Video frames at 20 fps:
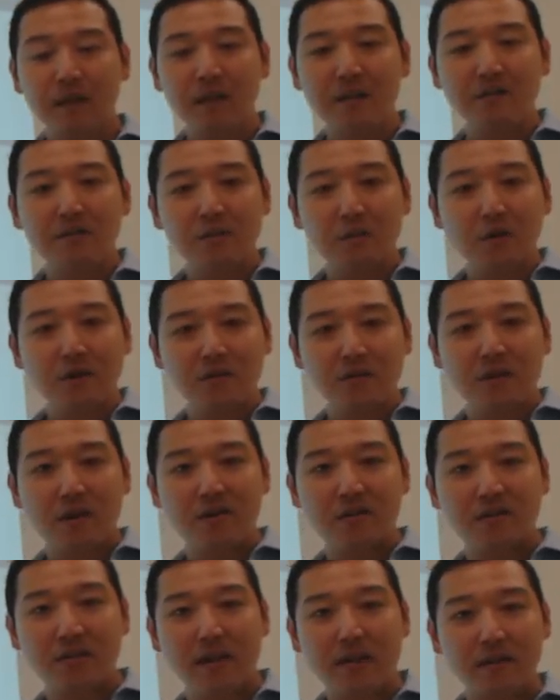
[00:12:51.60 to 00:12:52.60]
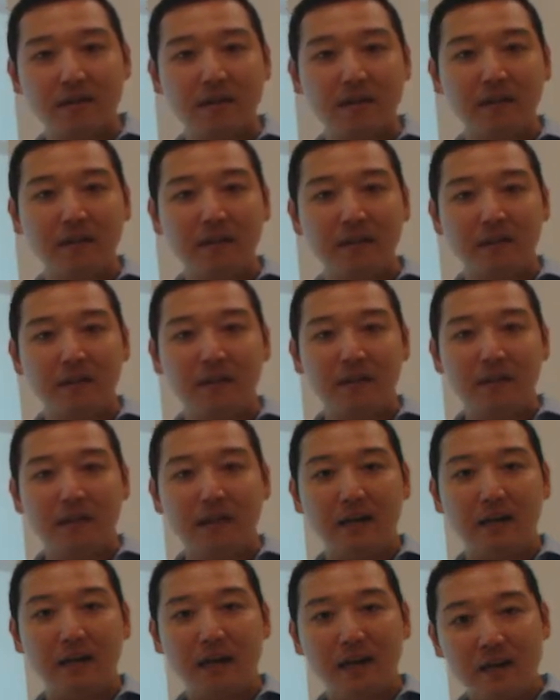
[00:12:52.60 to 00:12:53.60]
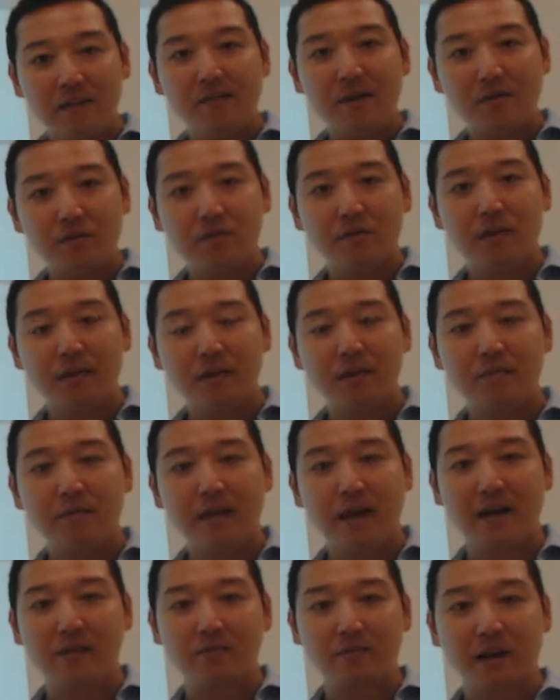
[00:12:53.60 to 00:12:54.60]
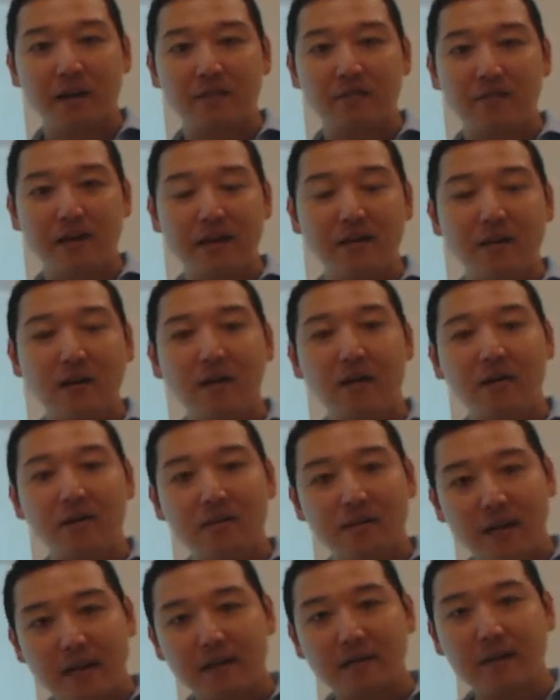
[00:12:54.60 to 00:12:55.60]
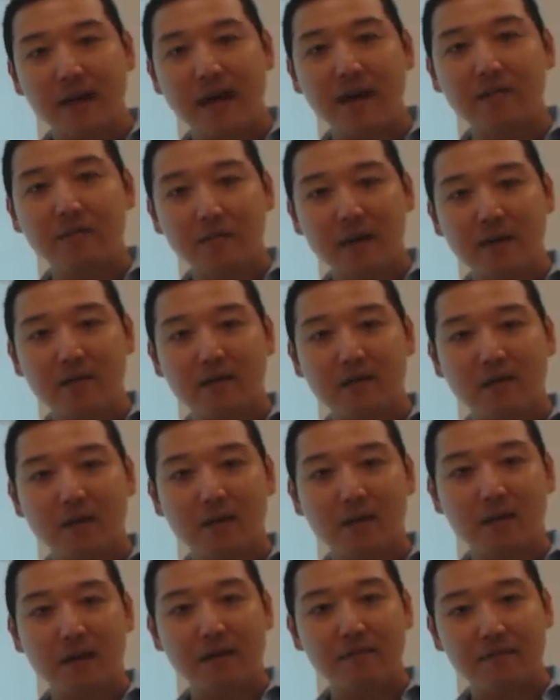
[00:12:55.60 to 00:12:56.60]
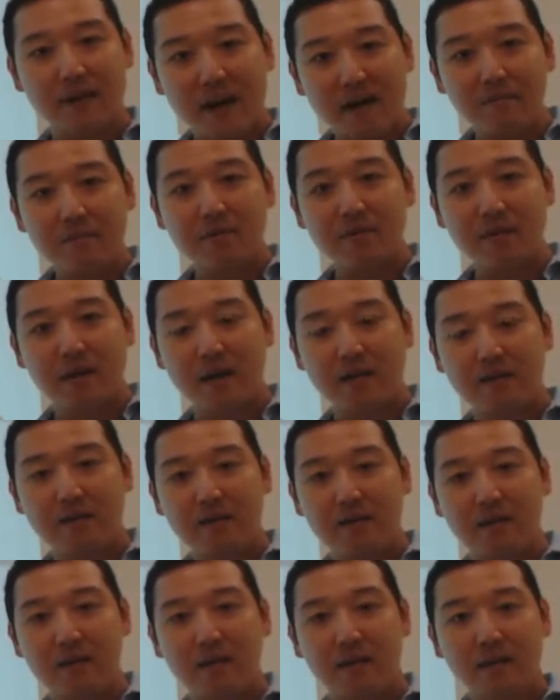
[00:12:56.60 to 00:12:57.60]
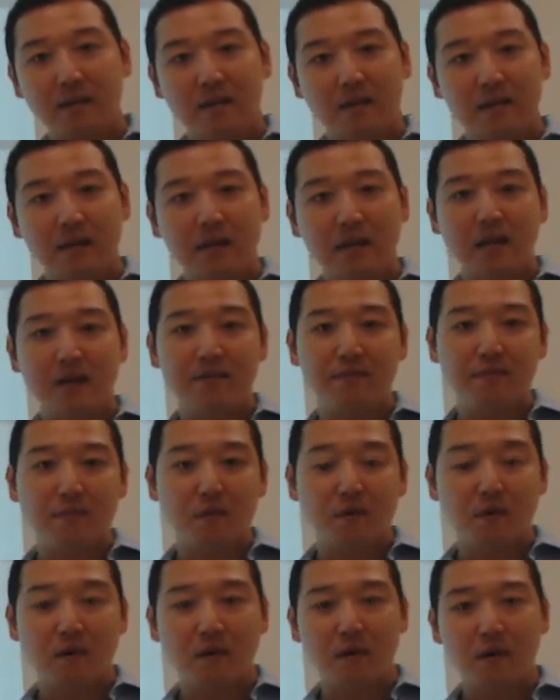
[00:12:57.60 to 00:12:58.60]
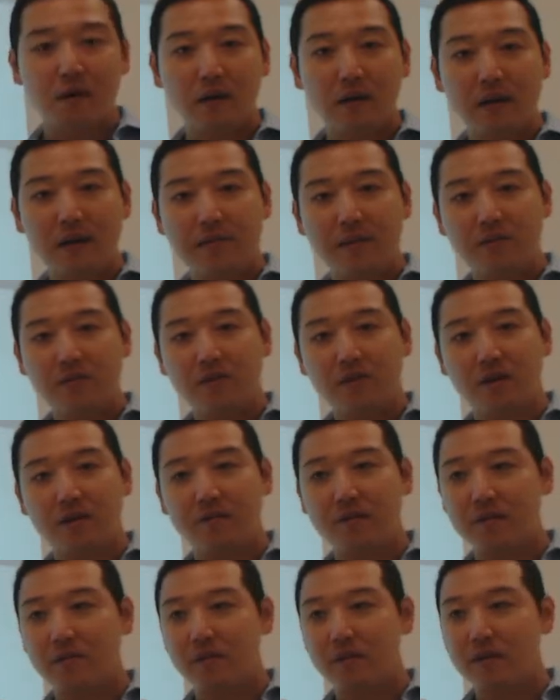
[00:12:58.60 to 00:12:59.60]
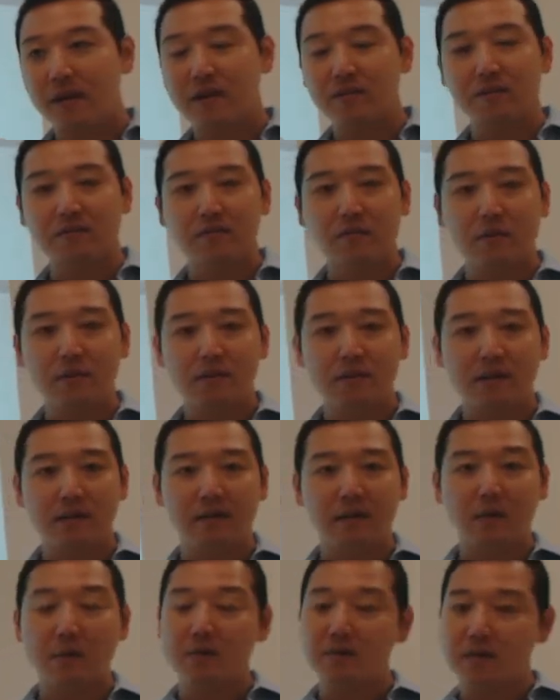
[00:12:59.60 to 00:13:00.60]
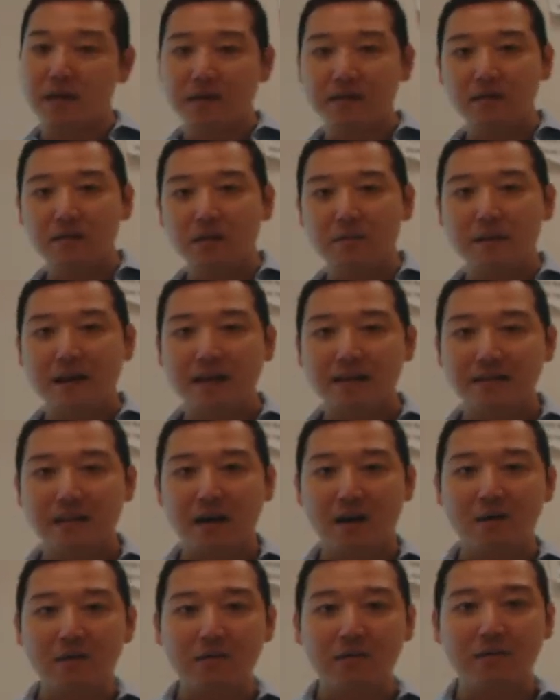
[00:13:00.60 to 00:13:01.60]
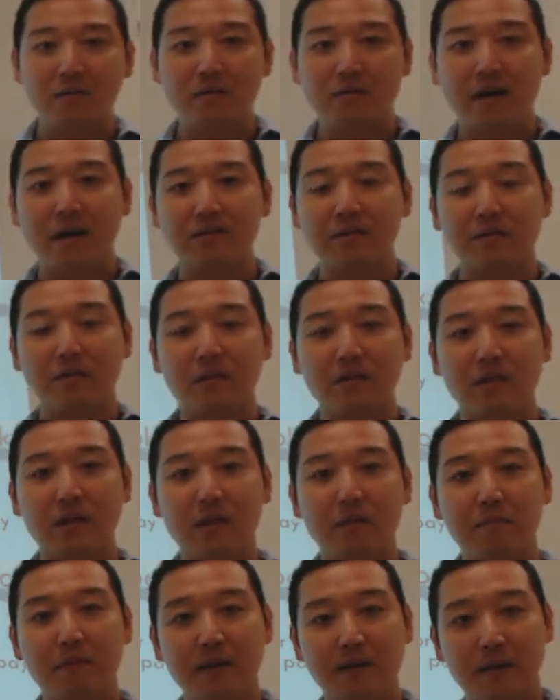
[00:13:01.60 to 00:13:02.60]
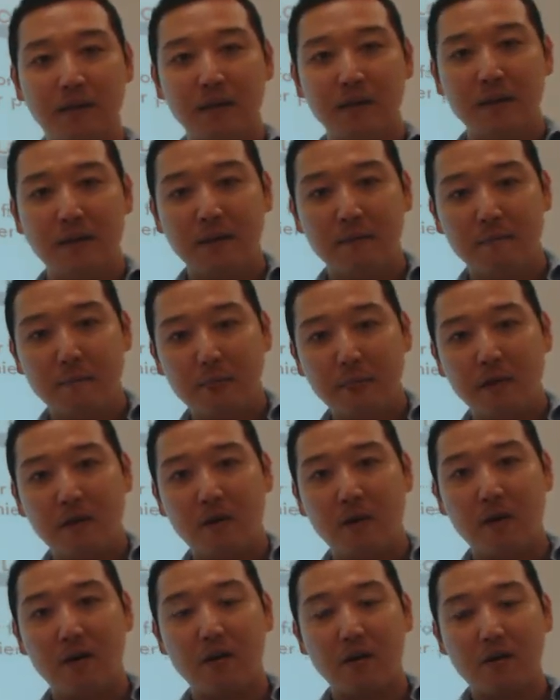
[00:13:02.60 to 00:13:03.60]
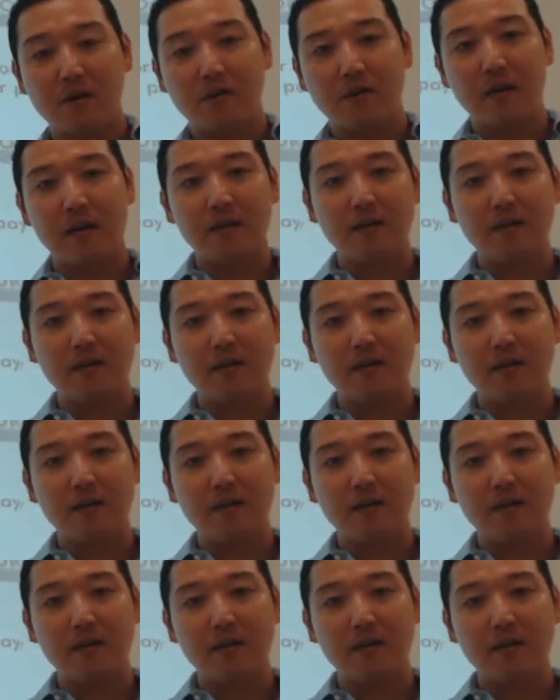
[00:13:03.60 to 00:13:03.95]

is, of course, our state individual income tax rates, right? Our state tax rates are at 5% for this year, for 2014. It was set to go back down to 2013, but our